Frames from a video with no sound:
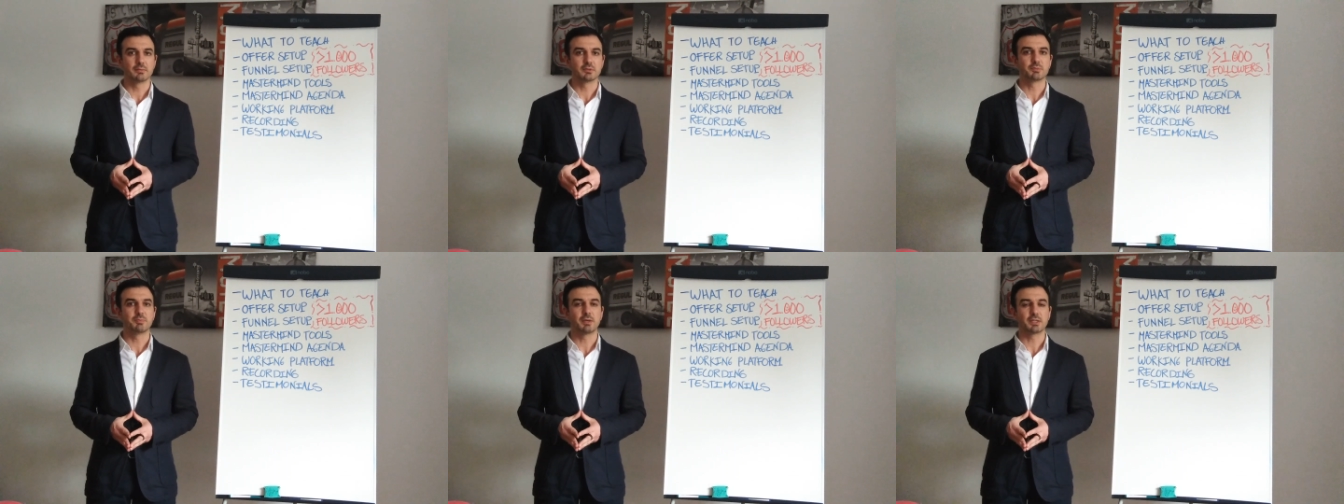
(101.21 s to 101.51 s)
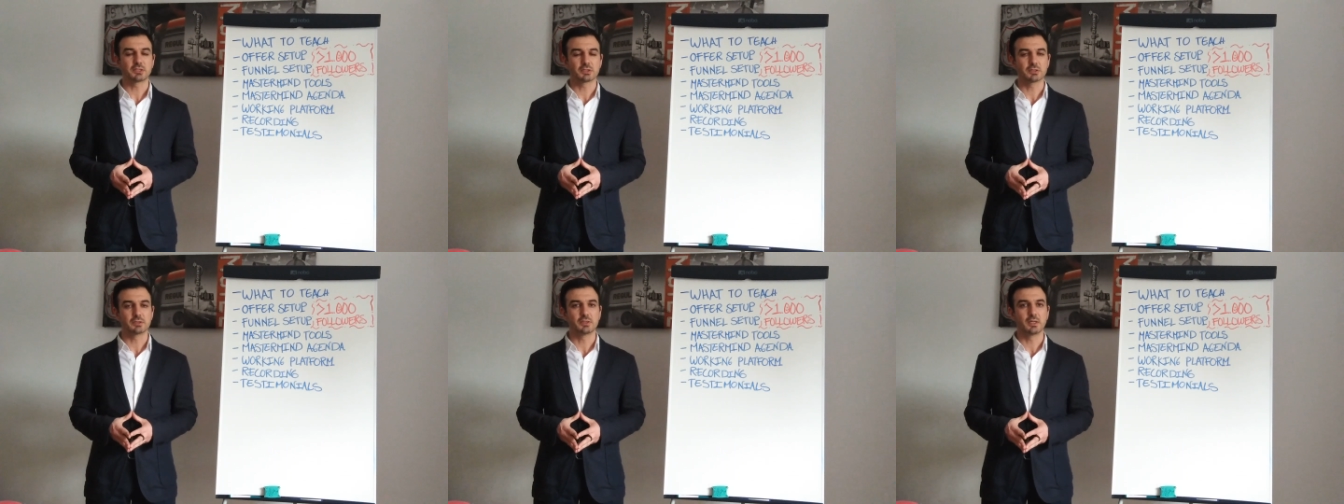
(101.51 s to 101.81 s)

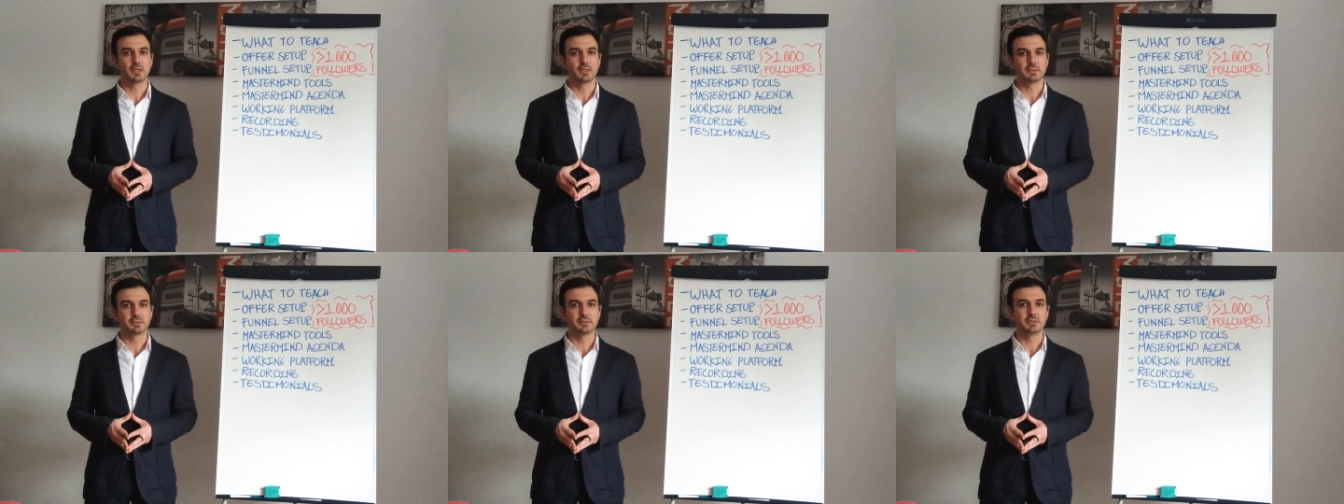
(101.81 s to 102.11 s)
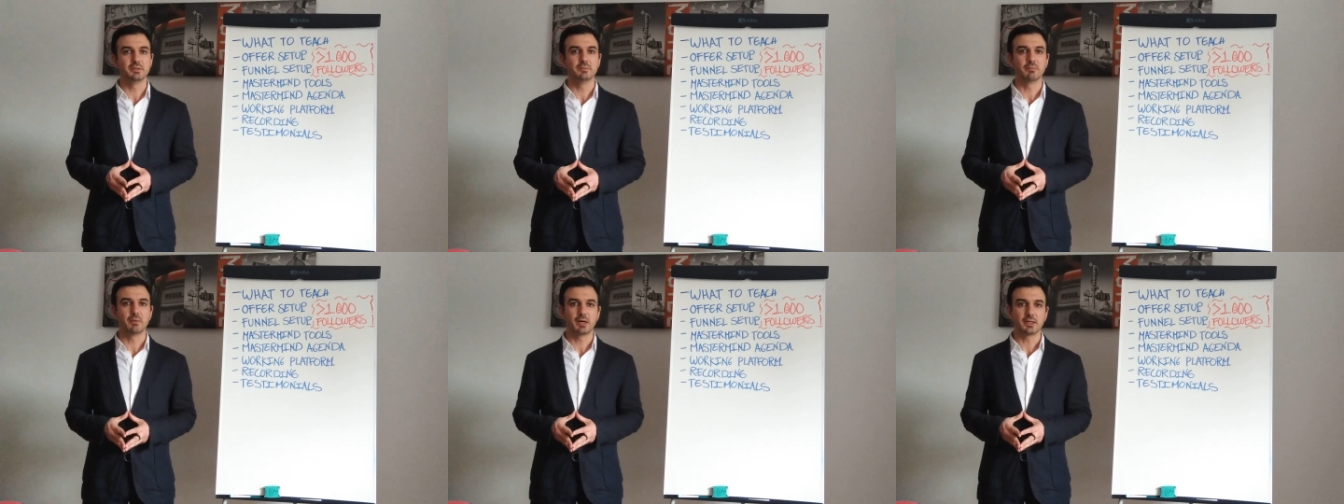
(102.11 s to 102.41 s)
specialized
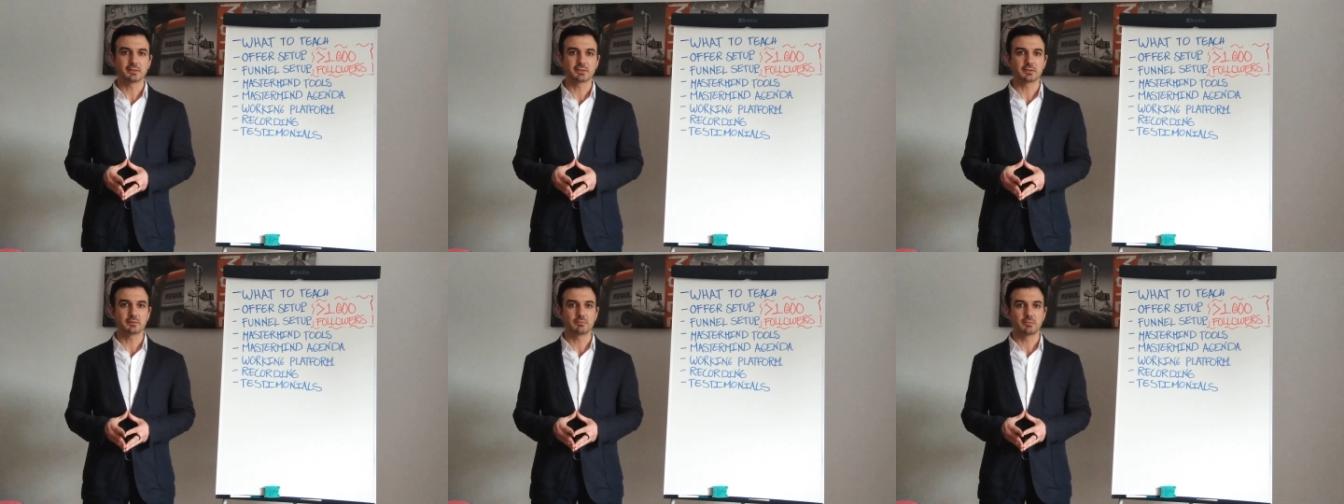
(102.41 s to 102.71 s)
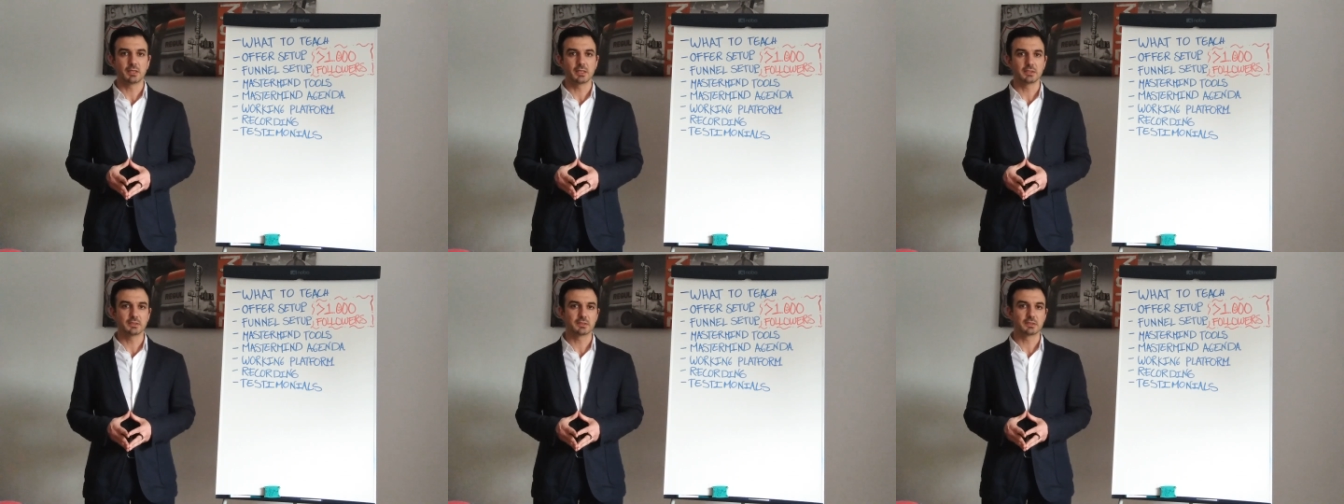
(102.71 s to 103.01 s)
in
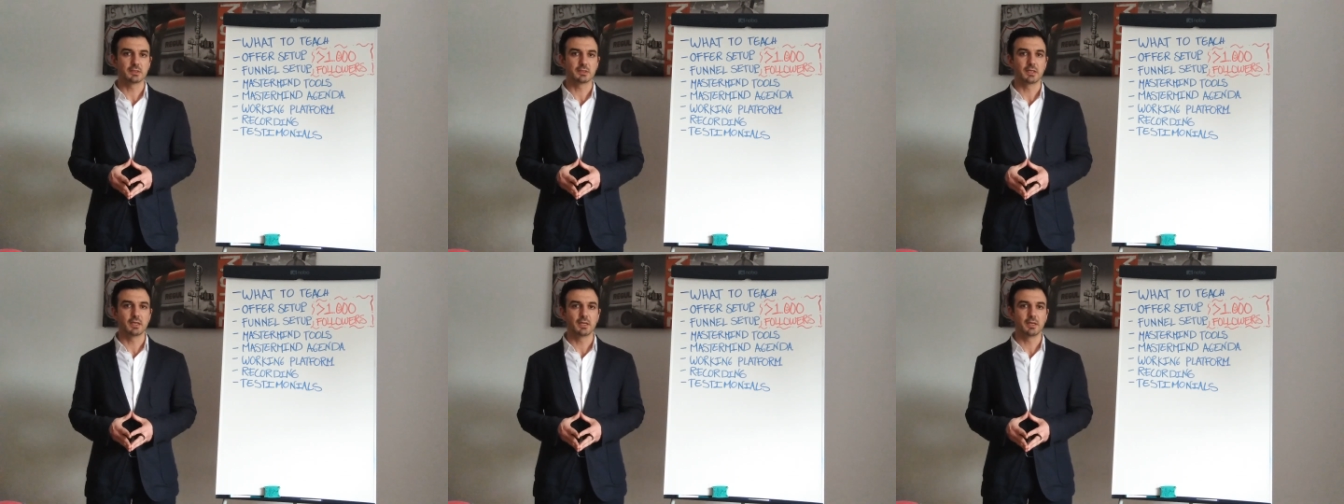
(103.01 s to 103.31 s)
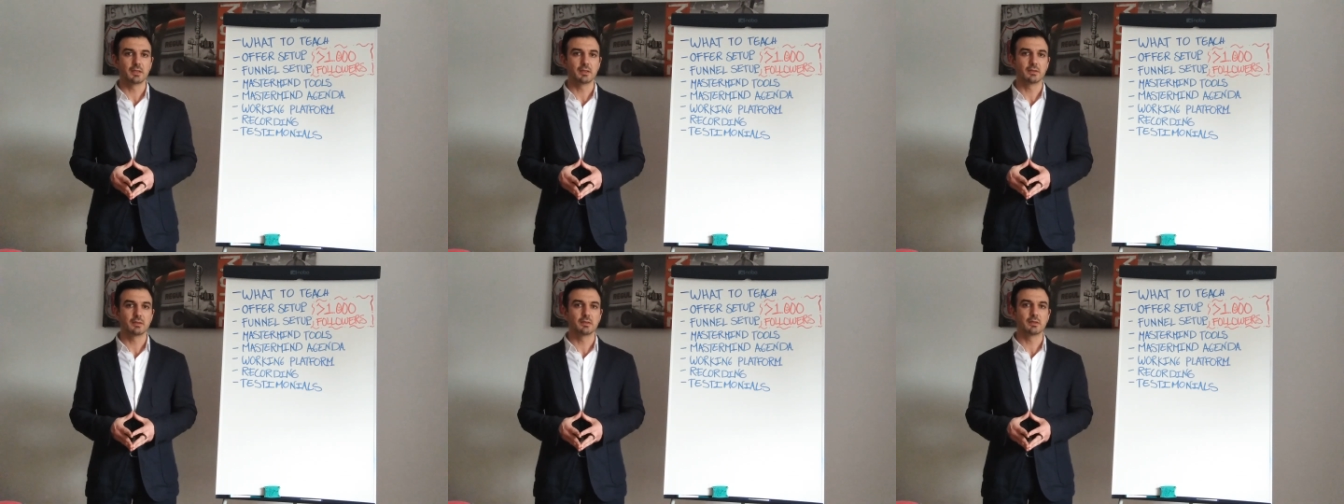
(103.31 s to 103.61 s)
masterminds,
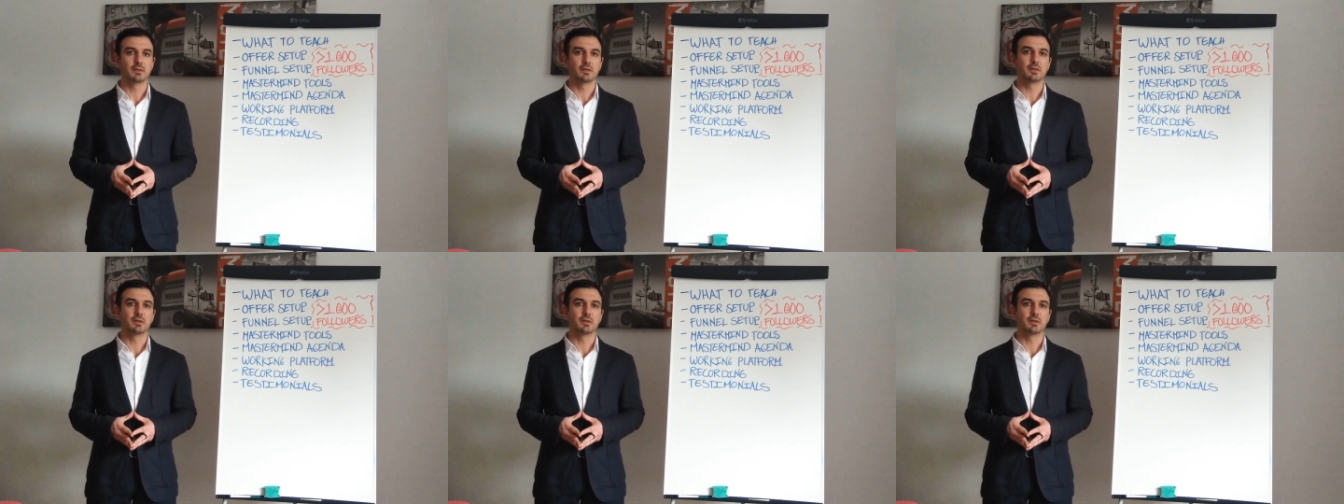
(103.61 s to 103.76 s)
and